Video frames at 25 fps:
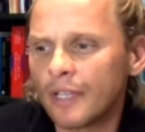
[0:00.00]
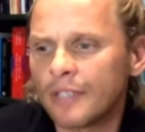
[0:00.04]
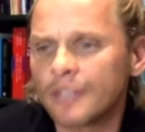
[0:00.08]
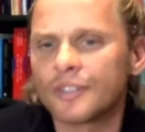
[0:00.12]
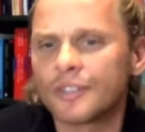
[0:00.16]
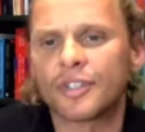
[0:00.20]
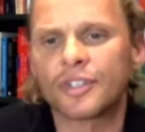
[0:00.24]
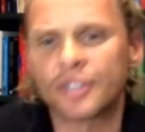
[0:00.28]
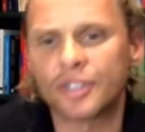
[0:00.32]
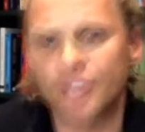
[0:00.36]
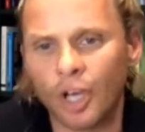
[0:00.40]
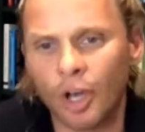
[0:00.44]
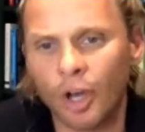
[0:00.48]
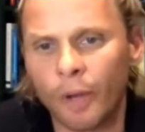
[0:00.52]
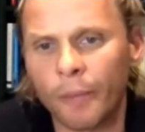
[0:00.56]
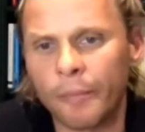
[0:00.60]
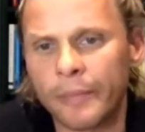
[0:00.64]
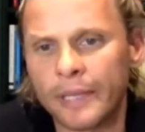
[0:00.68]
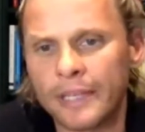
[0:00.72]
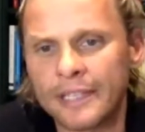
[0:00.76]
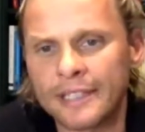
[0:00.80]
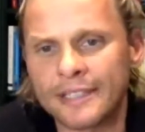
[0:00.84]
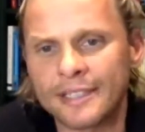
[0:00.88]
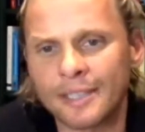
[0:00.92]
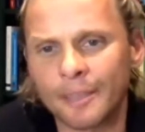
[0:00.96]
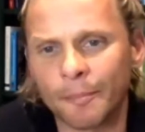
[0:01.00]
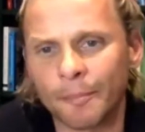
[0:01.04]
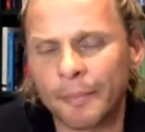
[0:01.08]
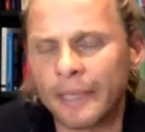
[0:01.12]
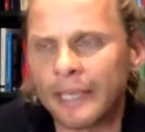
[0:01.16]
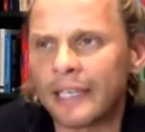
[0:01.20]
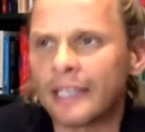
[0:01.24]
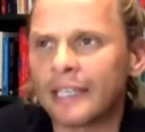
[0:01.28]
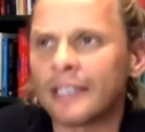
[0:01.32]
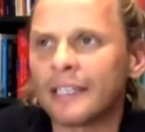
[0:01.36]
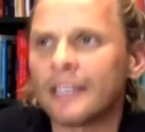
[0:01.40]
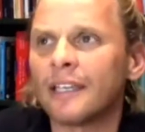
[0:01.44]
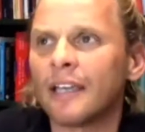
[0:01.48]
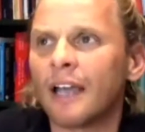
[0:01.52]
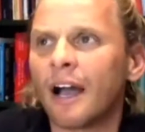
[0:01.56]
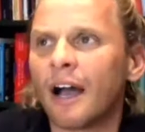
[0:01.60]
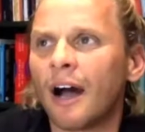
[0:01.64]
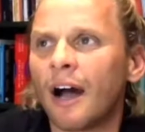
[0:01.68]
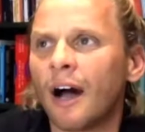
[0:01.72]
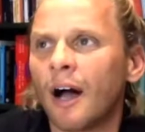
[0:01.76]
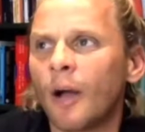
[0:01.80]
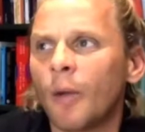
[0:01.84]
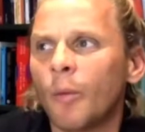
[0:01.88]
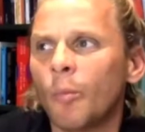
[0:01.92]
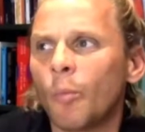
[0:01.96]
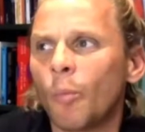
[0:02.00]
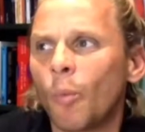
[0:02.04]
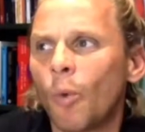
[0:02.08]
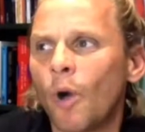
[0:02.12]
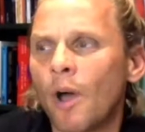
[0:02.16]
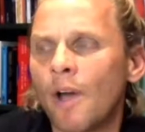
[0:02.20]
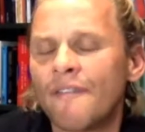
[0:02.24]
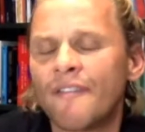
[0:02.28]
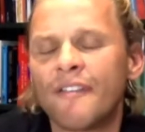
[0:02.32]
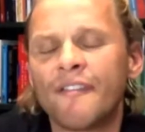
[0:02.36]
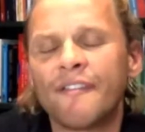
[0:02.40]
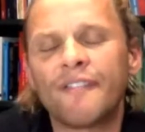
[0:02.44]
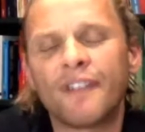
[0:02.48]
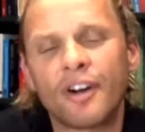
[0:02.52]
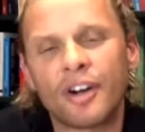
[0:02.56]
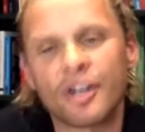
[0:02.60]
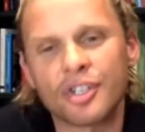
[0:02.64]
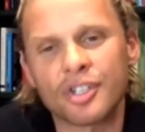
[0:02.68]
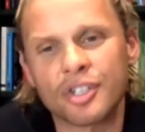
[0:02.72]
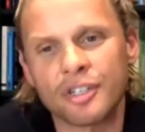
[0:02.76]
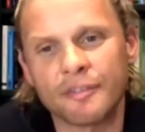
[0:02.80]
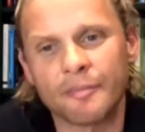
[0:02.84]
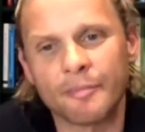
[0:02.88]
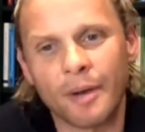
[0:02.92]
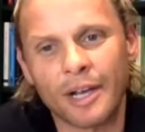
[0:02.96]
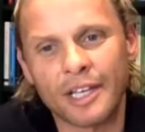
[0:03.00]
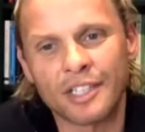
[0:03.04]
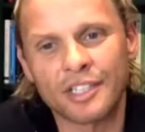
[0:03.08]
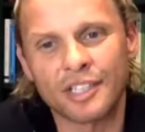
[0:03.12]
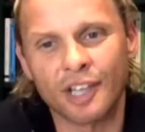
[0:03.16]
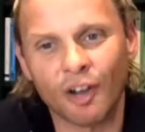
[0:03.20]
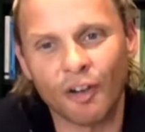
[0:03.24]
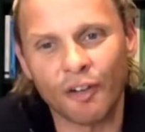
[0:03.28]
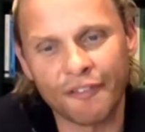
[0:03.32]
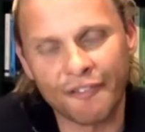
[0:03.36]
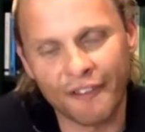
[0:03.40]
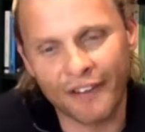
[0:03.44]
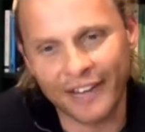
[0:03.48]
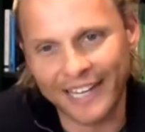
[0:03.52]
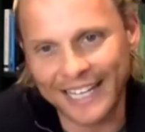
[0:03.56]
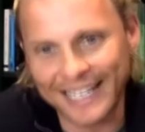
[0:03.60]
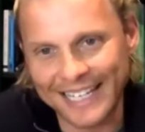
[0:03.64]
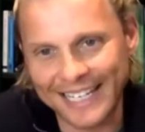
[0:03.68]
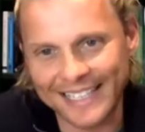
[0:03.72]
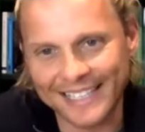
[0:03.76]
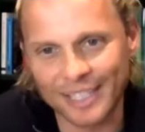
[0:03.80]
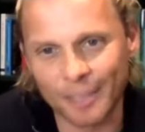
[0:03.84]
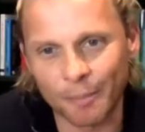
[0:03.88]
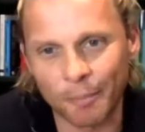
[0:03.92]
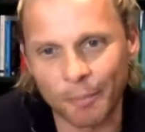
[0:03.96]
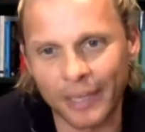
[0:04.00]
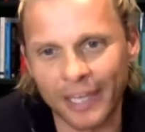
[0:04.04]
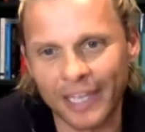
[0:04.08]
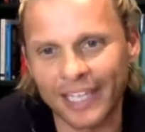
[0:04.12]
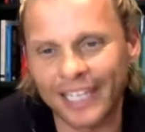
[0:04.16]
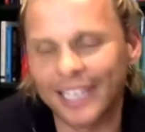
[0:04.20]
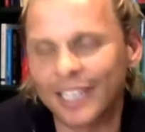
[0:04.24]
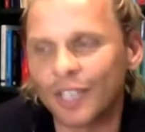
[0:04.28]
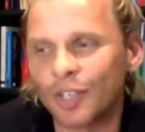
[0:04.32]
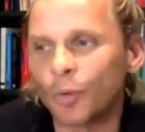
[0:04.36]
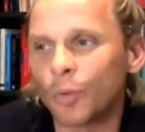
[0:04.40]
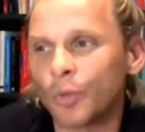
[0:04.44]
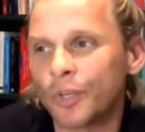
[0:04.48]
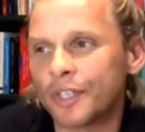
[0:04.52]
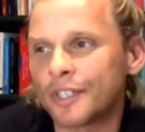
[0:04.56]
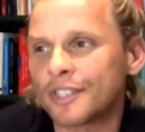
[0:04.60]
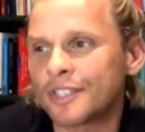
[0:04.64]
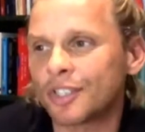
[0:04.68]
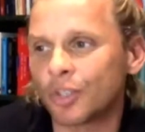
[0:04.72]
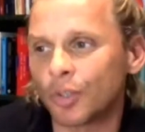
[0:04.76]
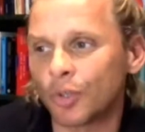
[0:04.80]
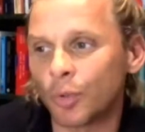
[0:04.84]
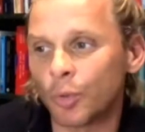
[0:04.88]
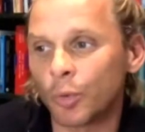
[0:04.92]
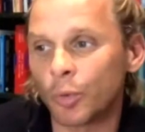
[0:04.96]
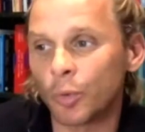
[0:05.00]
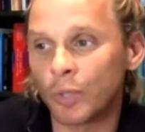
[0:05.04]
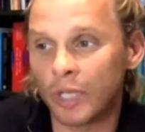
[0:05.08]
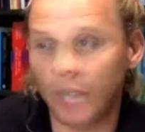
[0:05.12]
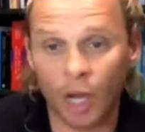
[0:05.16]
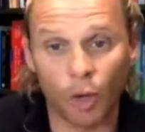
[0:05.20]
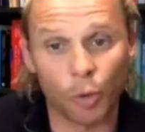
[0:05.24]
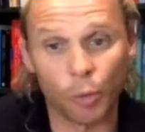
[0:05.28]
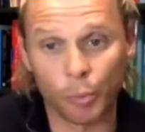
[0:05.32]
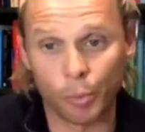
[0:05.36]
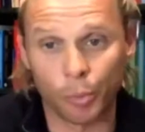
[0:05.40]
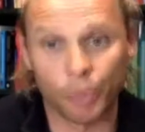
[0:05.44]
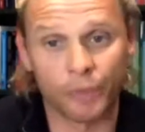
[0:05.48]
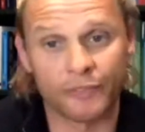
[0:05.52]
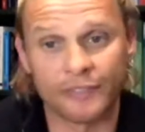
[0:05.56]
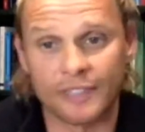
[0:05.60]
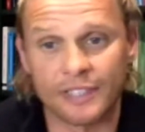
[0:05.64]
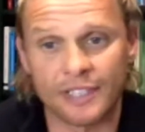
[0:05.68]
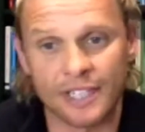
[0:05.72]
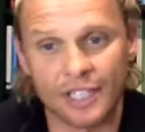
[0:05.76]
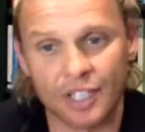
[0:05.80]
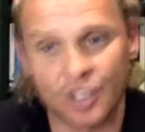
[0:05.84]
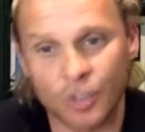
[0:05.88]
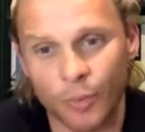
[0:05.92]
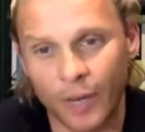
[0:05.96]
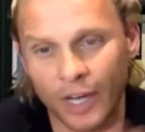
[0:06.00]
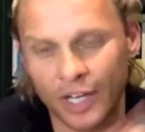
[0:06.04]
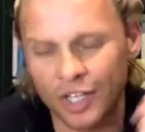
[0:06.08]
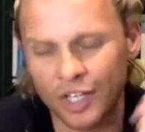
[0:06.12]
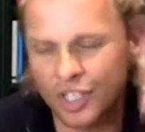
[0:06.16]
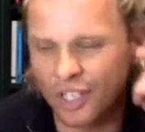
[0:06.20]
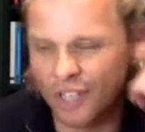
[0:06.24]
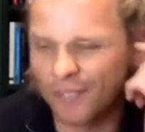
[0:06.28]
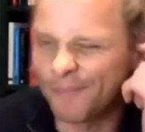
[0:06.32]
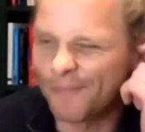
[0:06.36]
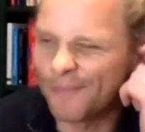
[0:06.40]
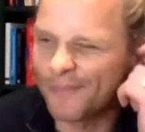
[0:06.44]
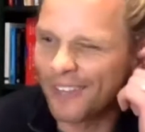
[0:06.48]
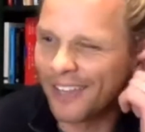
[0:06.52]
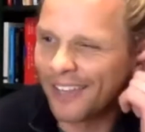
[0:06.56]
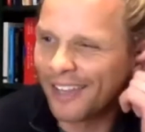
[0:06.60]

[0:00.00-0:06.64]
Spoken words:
determined to be whatever version of myself I needed to be in order to cope with the situation.